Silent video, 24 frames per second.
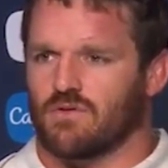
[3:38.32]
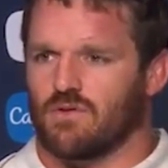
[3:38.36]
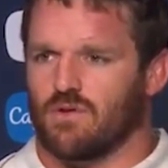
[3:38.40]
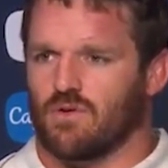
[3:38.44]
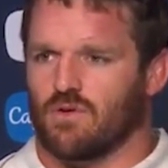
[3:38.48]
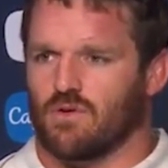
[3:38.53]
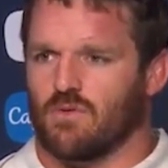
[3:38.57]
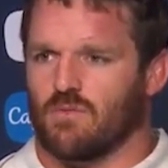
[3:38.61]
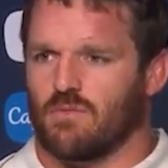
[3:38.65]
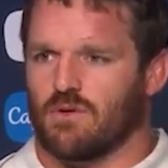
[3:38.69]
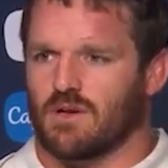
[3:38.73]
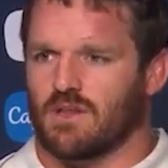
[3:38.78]

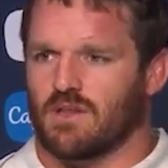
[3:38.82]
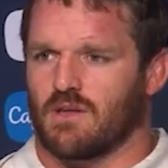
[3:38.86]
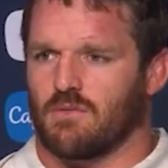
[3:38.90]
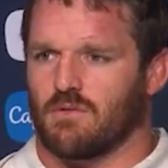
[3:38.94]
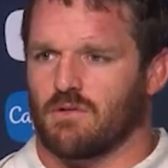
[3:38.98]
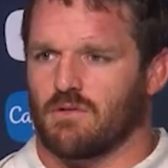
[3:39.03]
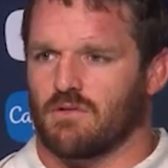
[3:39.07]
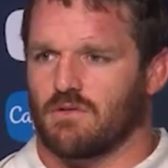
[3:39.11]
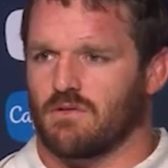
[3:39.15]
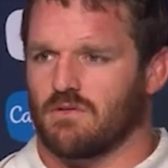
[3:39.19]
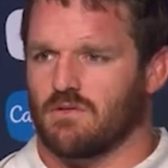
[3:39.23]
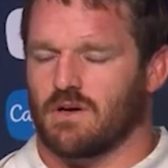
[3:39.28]
Our
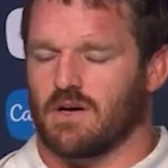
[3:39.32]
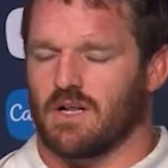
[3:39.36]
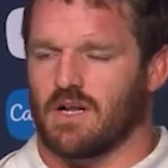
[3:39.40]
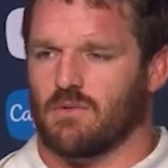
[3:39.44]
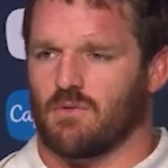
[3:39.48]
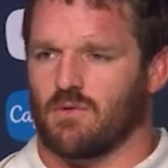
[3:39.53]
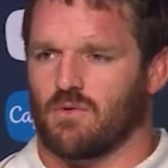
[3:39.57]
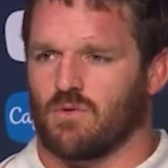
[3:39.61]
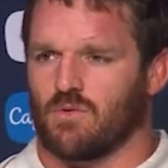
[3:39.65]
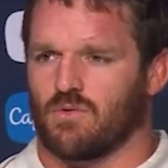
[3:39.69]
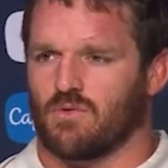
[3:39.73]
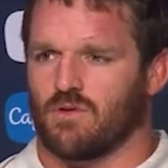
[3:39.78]

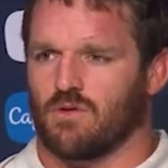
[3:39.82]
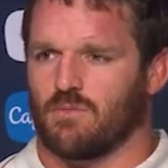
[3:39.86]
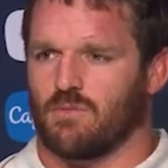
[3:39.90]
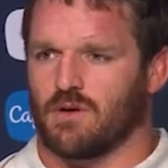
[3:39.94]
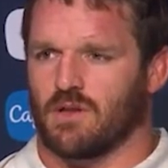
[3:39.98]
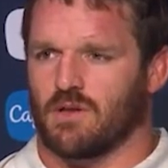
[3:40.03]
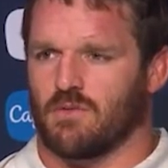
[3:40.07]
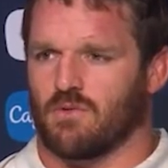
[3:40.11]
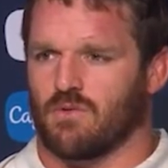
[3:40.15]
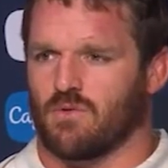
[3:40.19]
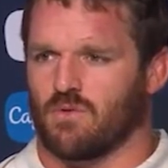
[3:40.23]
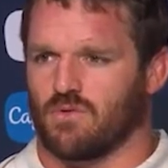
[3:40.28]
dream
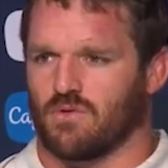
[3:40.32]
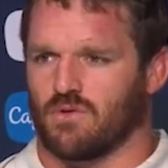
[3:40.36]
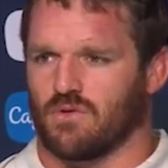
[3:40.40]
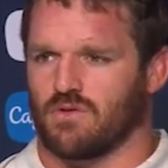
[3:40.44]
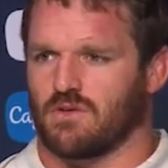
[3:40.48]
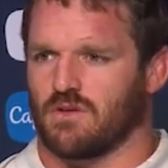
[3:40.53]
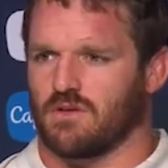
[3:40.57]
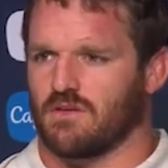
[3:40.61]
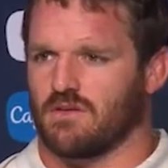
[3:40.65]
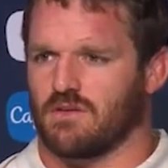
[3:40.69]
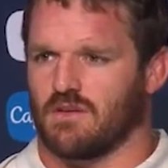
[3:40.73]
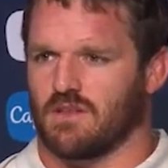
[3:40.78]

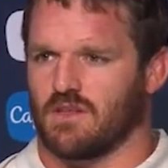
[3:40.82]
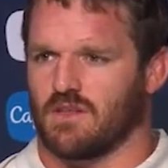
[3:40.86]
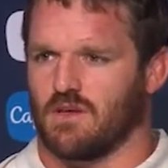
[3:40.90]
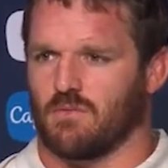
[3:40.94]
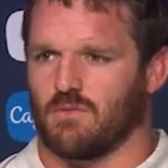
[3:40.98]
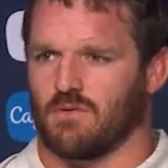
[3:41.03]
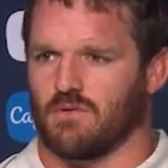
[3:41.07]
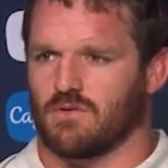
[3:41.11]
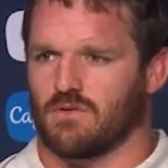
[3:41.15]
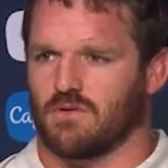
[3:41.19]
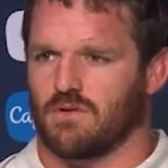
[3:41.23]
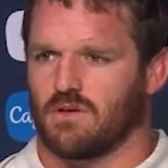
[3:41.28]
has
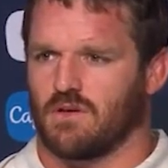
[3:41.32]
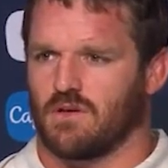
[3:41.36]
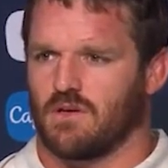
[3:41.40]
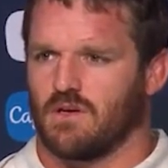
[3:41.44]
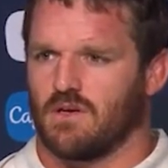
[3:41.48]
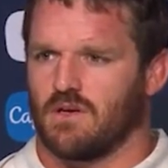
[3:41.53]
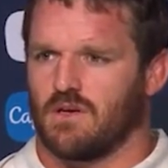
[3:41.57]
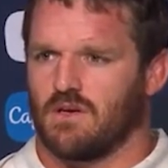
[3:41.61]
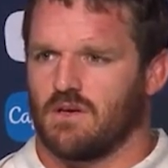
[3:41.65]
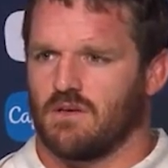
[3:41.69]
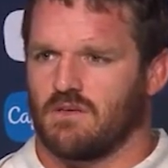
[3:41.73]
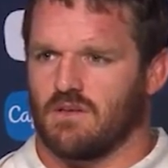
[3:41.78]
flown
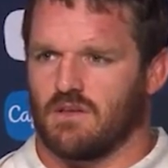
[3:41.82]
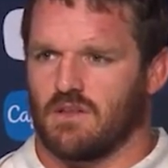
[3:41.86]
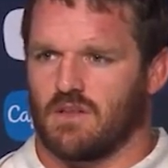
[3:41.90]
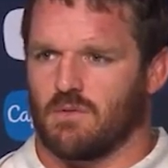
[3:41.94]
away.